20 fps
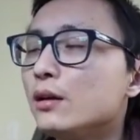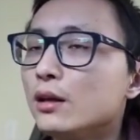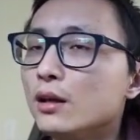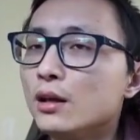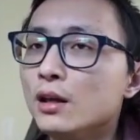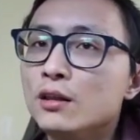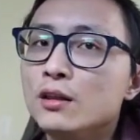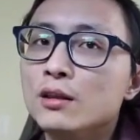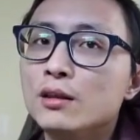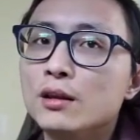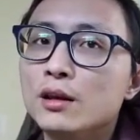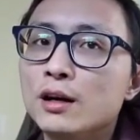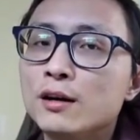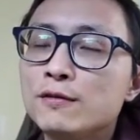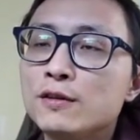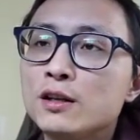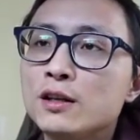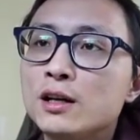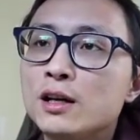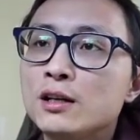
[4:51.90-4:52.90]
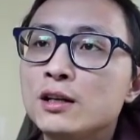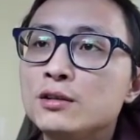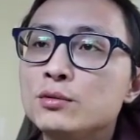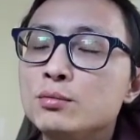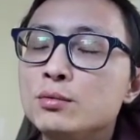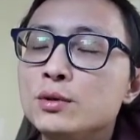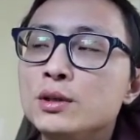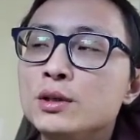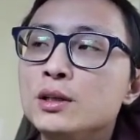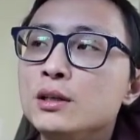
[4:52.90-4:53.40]
And after that,
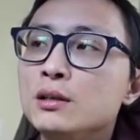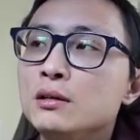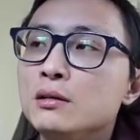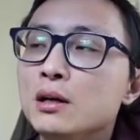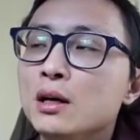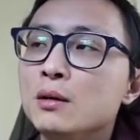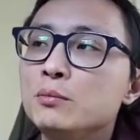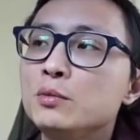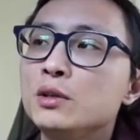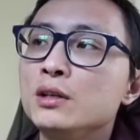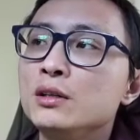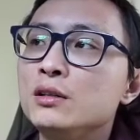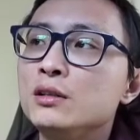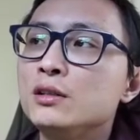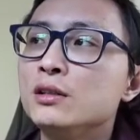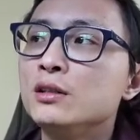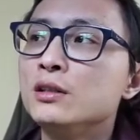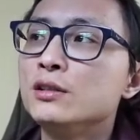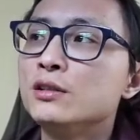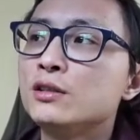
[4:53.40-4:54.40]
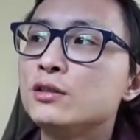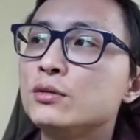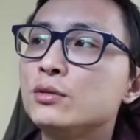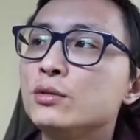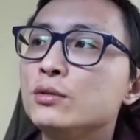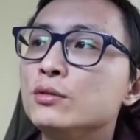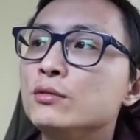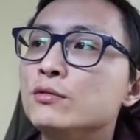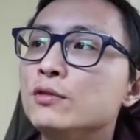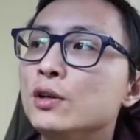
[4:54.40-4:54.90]
we updated these
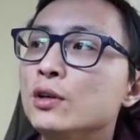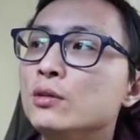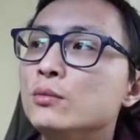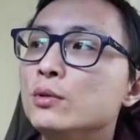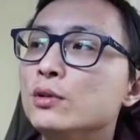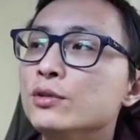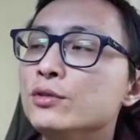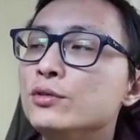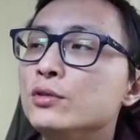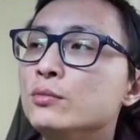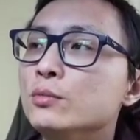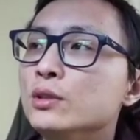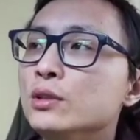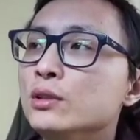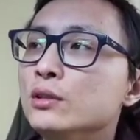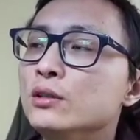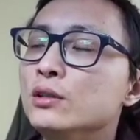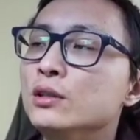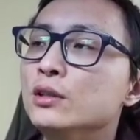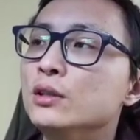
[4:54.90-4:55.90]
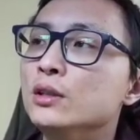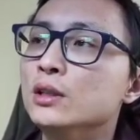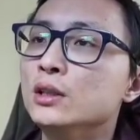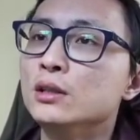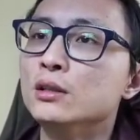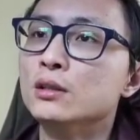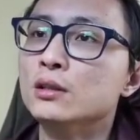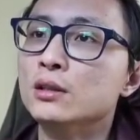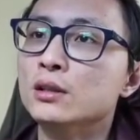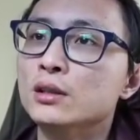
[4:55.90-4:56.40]
two variables to be
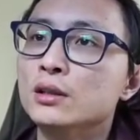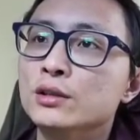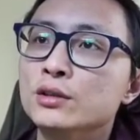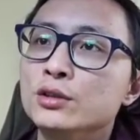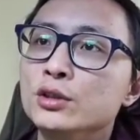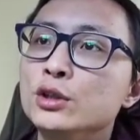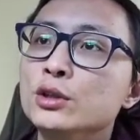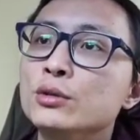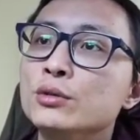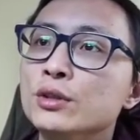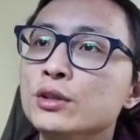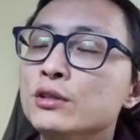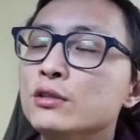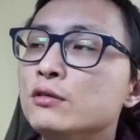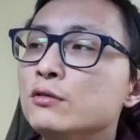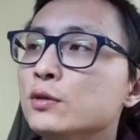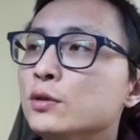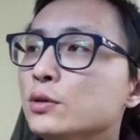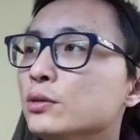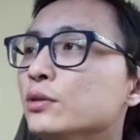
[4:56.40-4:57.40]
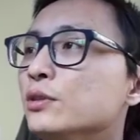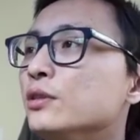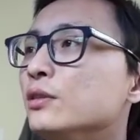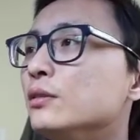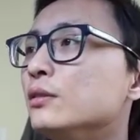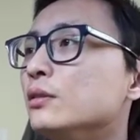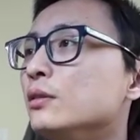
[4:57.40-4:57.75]
the new intervals.